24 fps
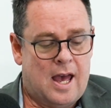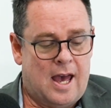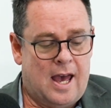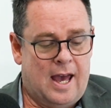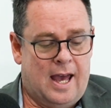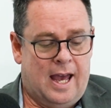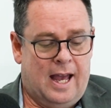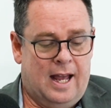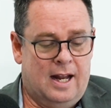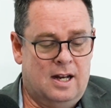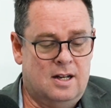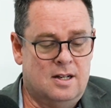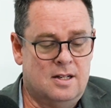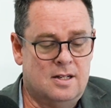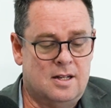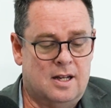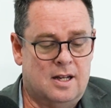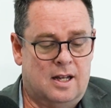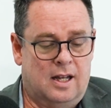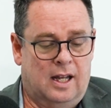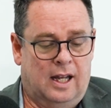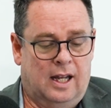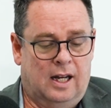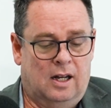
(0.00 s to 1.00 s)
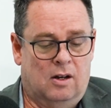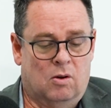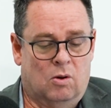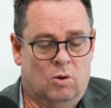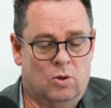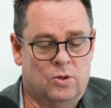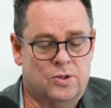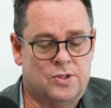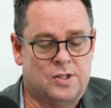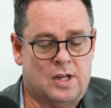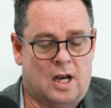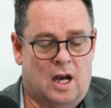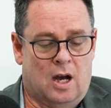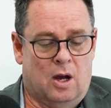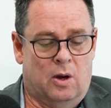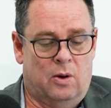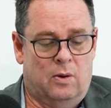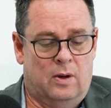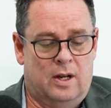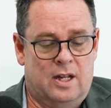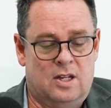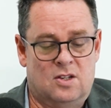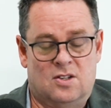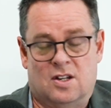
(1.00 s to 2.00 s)
And it also
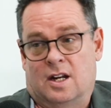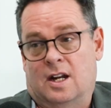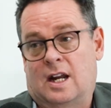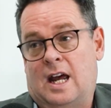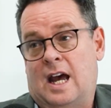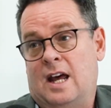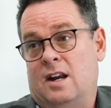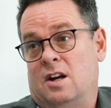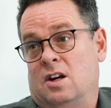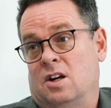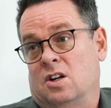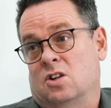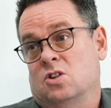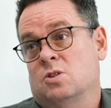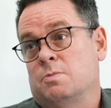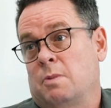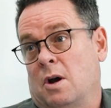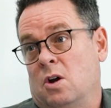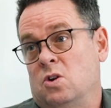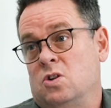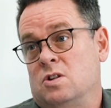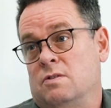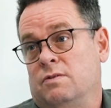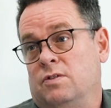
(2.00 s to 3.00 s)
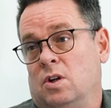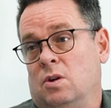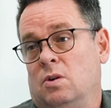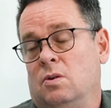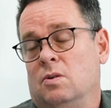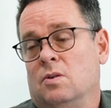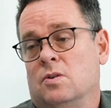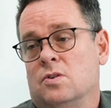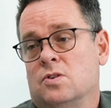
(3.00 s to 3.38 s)
is at an exposure view.